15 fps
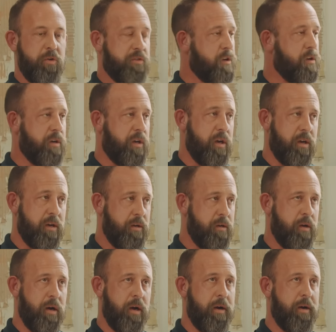It was a good
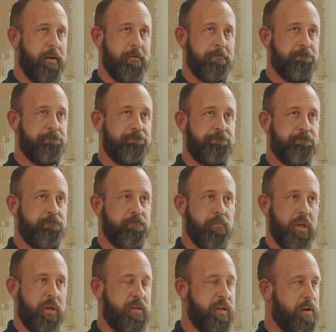gig.
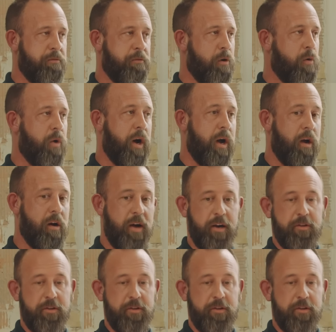Did it for a while.